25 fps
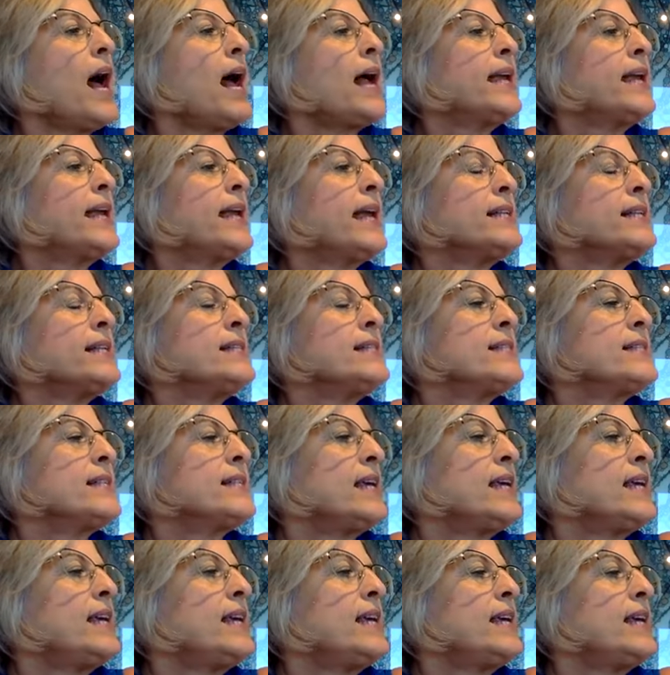against the
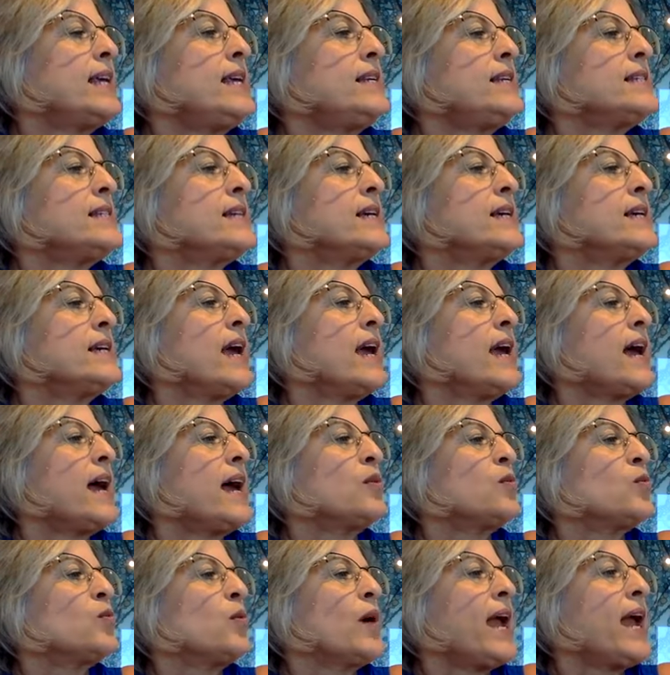heat
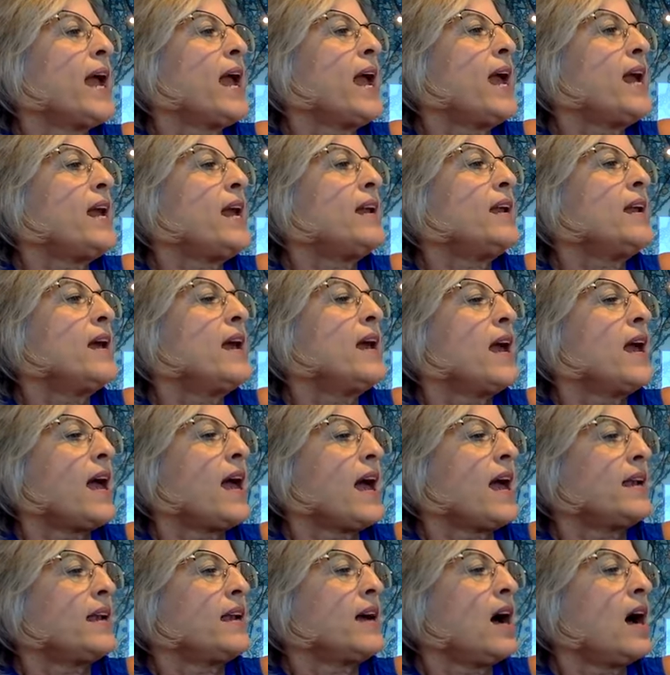and rain
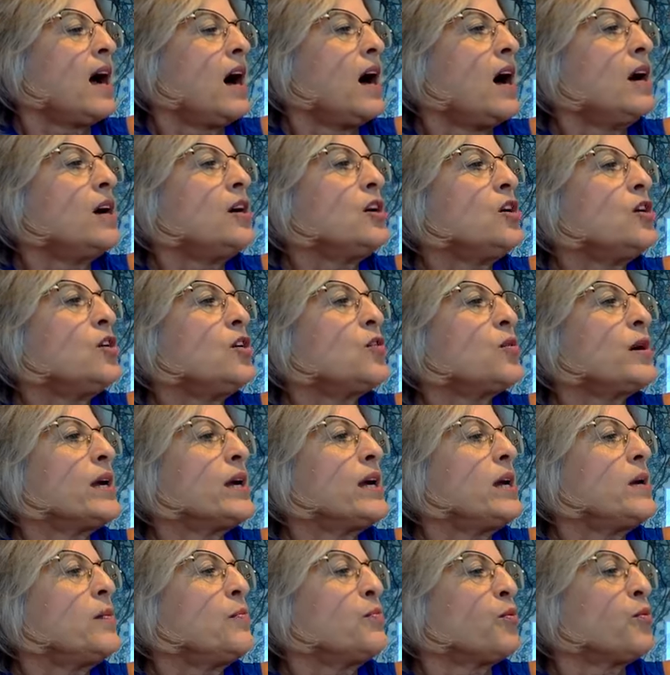and
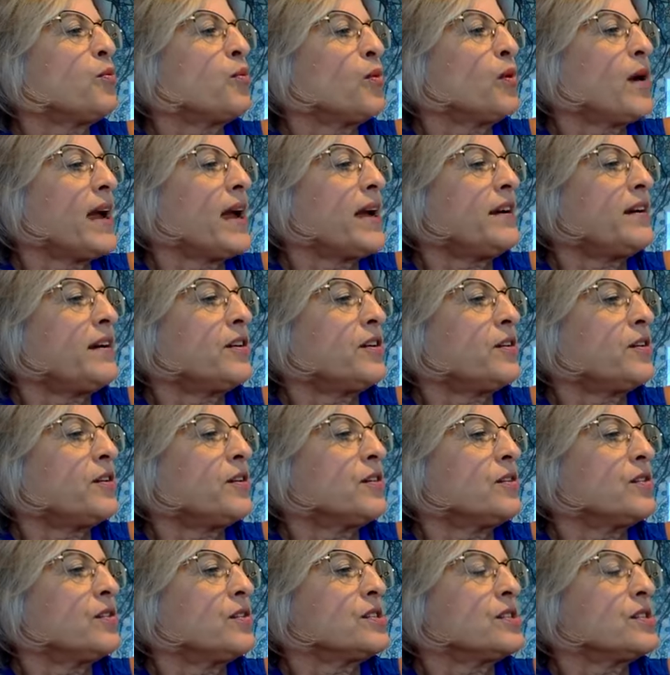hungry
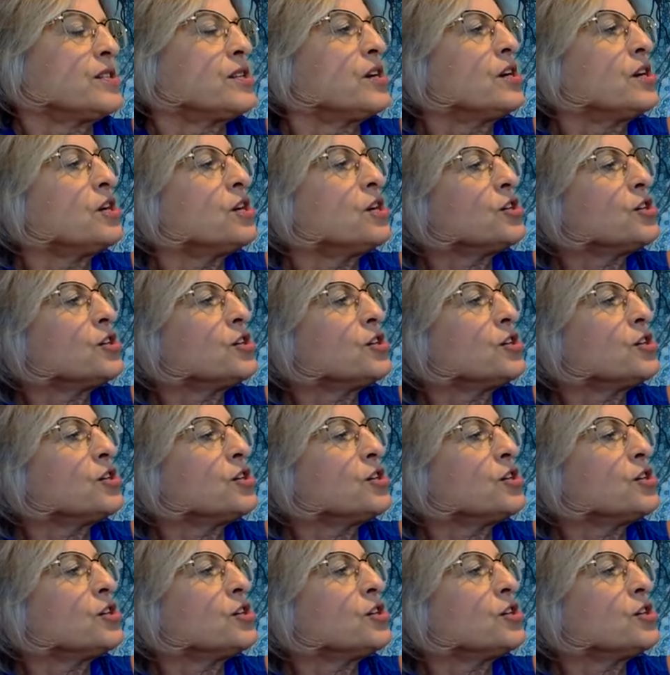predators.